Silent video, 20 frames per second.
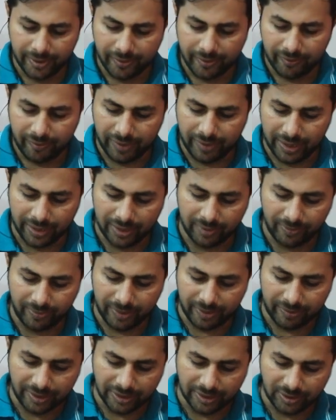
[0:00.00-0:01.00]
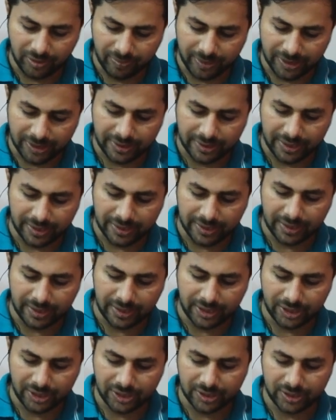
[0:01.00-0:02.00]
When the frequency of incident
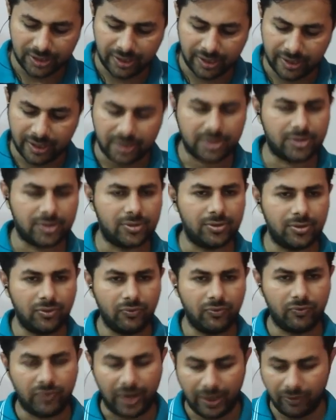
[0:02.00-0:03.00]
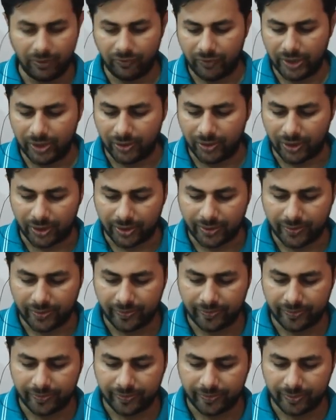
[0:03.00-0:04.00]
radiation is increased to 5 V naught,
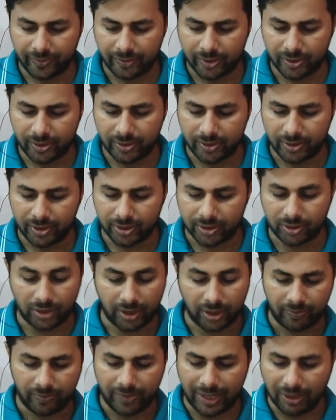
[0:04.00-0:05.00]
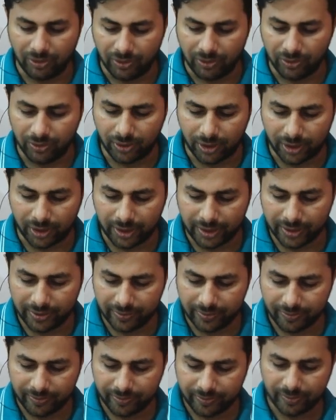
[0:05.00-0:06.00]
5 nu naught,
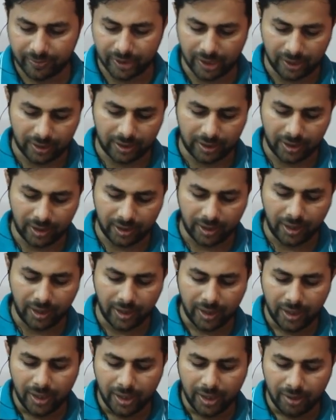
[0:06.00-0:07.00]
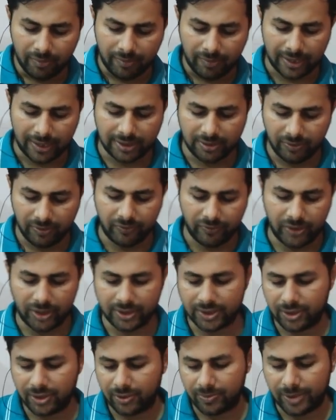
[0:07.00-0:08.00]
the maximum
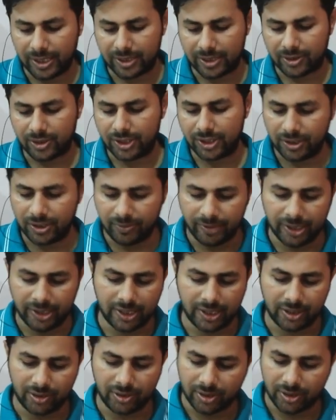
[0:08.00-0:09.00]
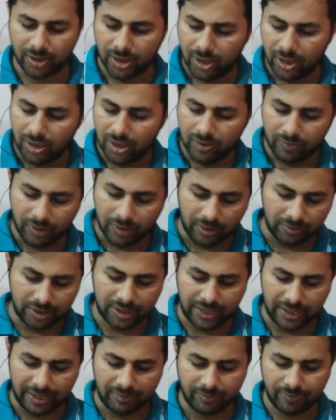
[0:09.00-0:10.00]
velocity of electrons emitted from the
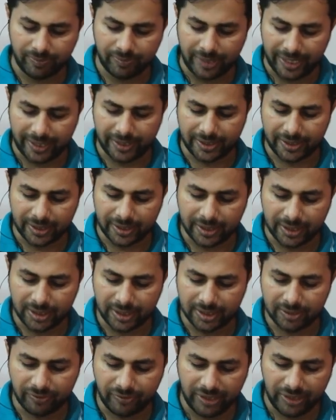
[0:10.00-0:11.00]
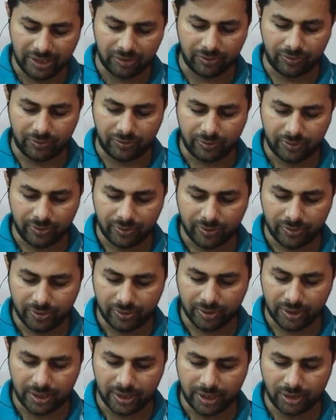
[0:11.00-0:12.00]
same plate is V2.
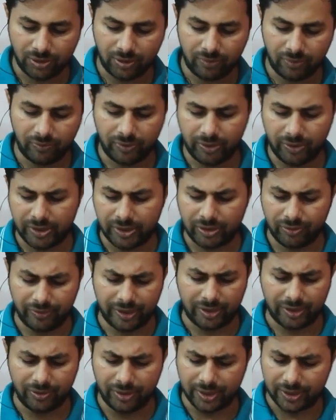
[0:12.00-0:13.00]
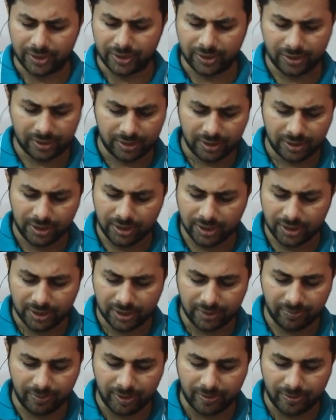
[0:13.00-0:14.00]
The ratio of V1 to V2 is, this is a
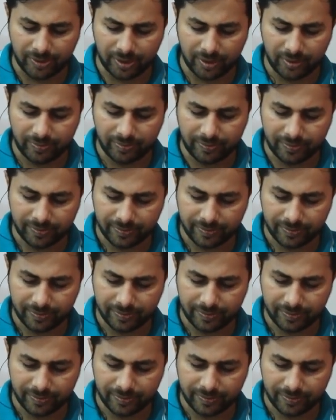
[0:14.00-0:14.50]
simple problem.